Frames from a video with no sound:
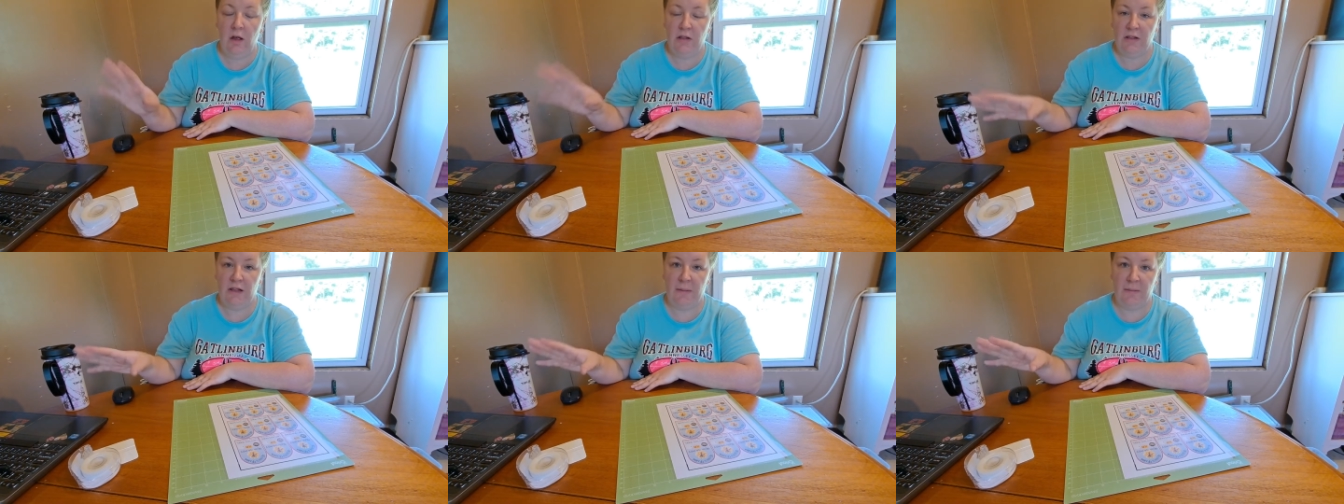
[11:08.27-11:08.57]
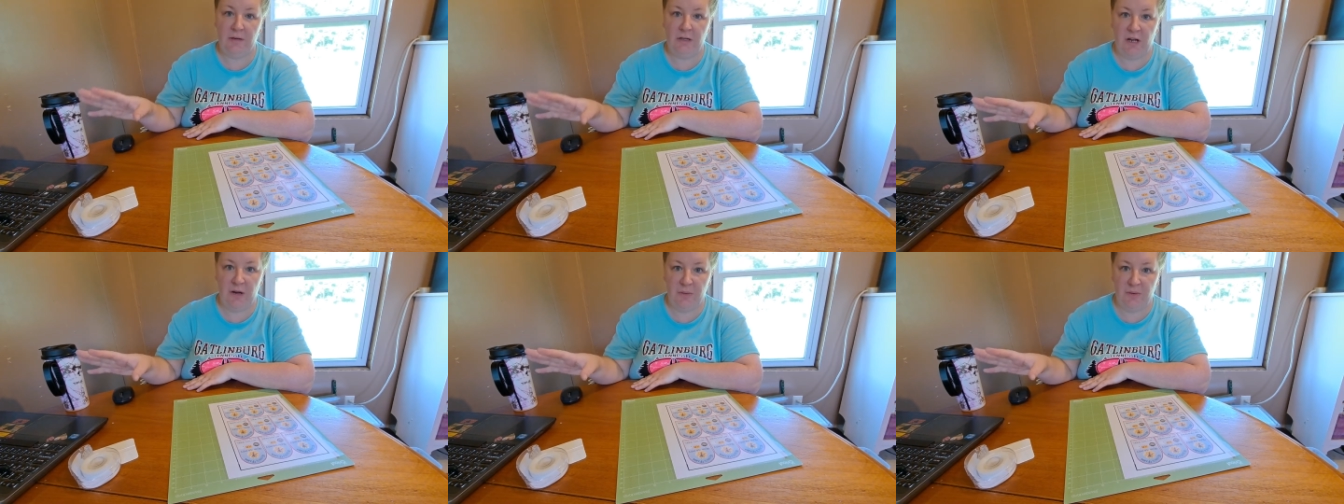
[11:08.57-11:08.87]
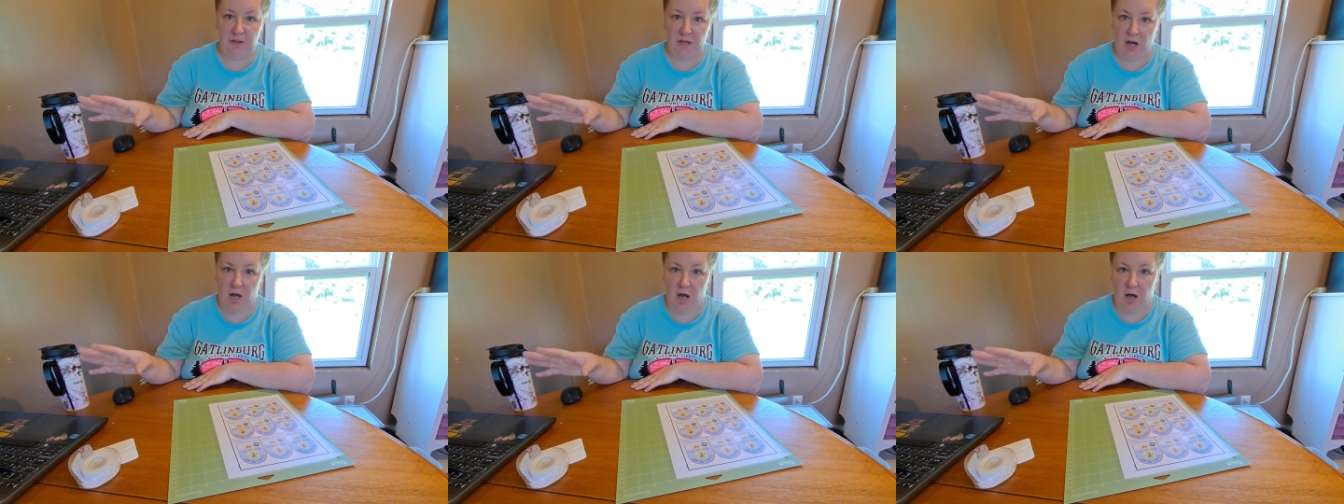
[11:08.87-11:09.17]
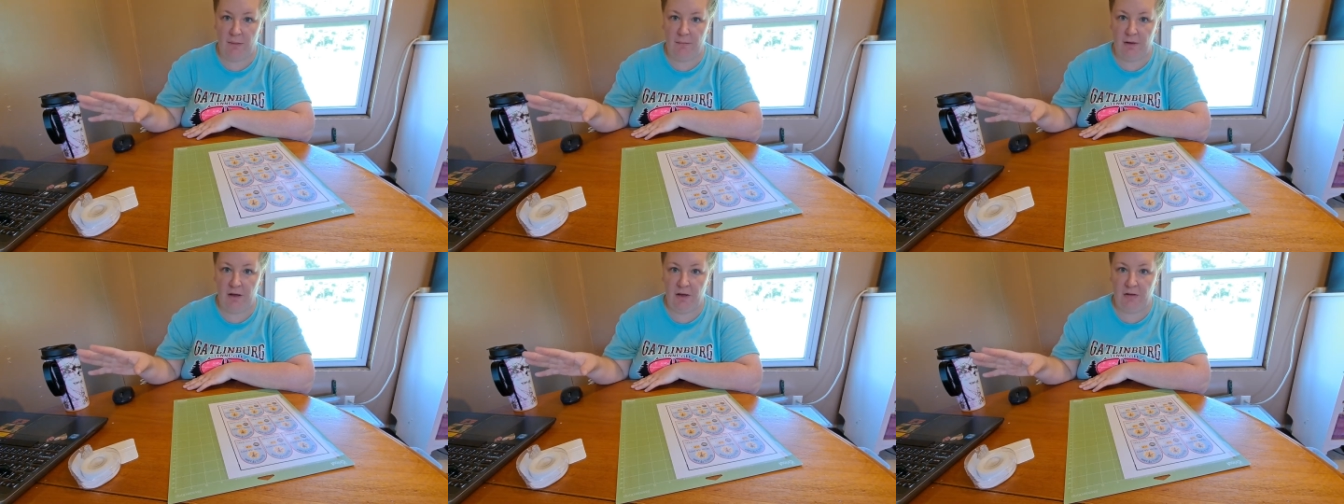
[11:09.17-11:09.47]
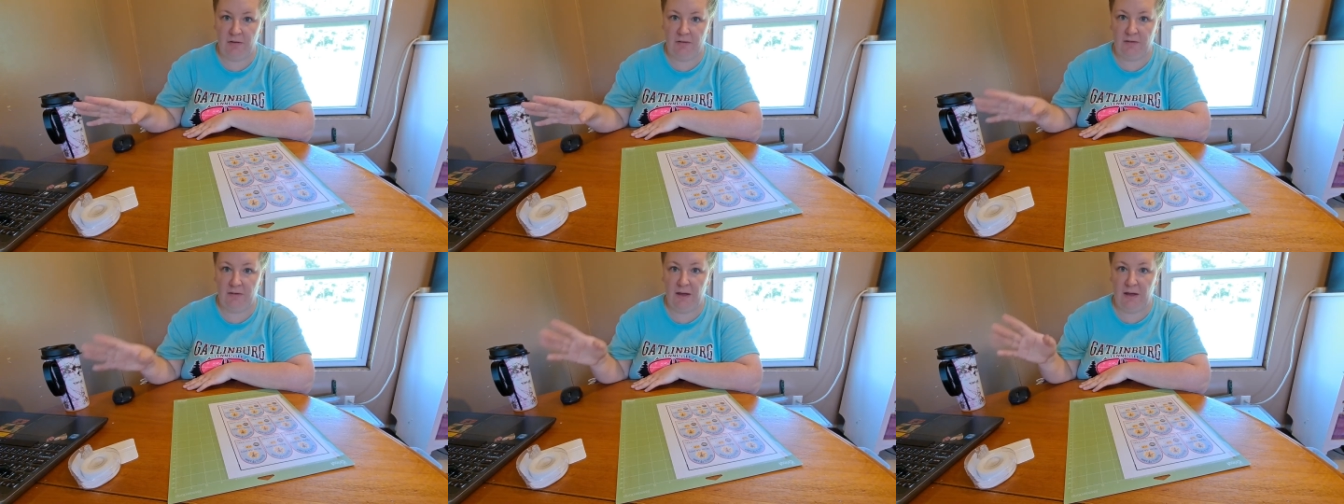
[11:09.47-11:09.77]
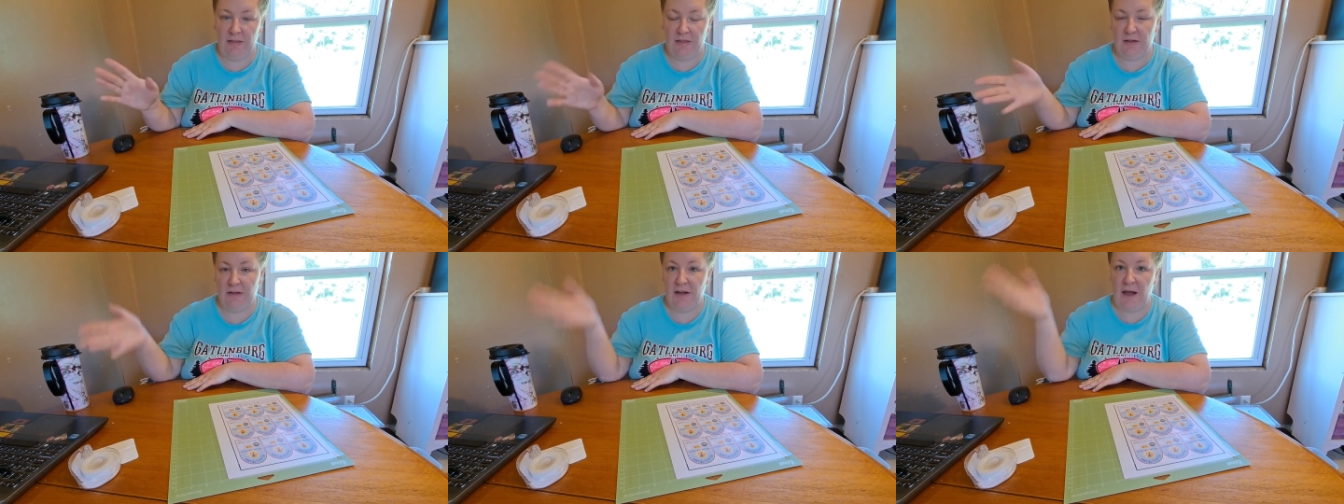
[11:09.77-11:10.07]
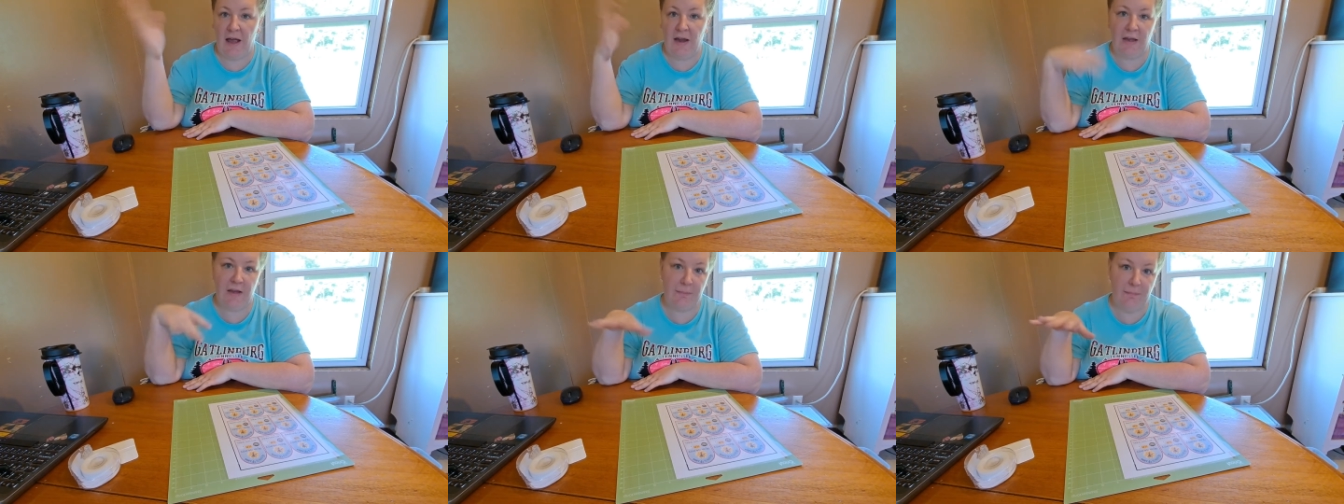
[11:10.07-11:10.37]
Let me know in the comments, and then
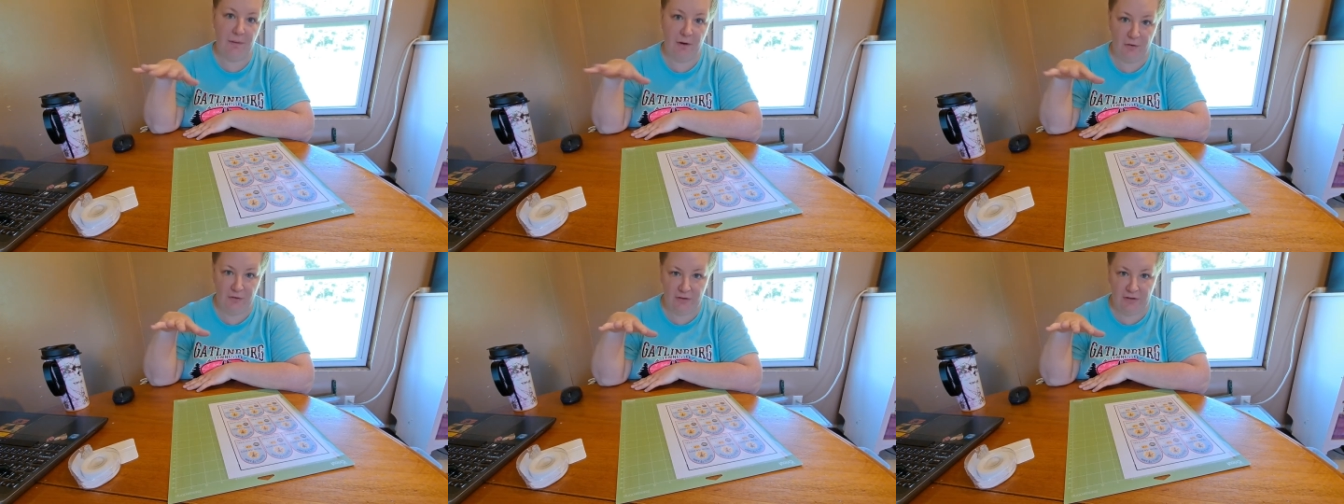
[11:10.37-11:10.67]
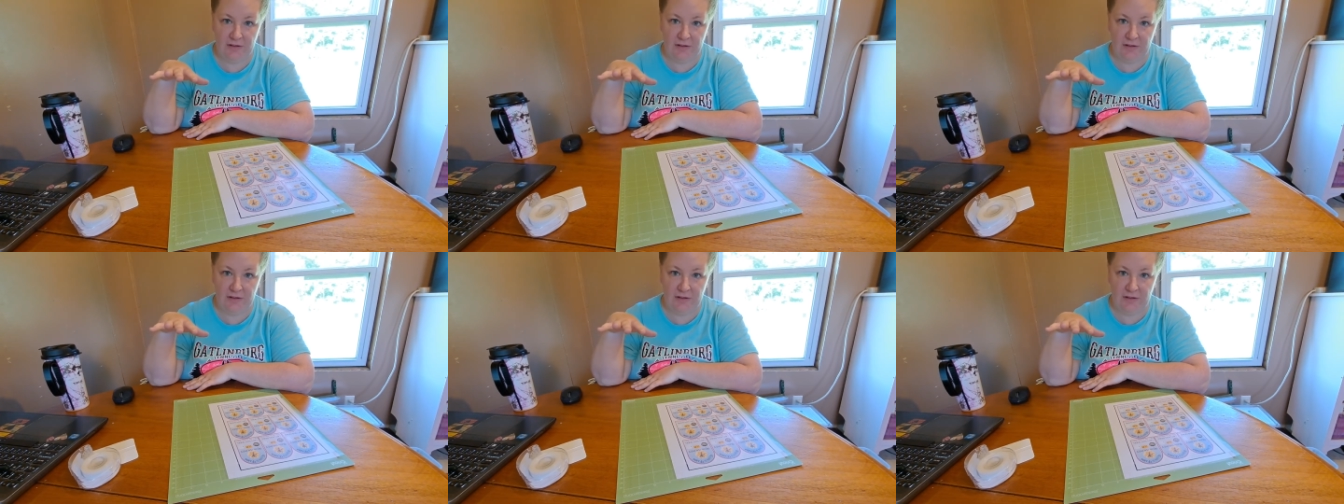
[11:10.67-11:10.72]
I can post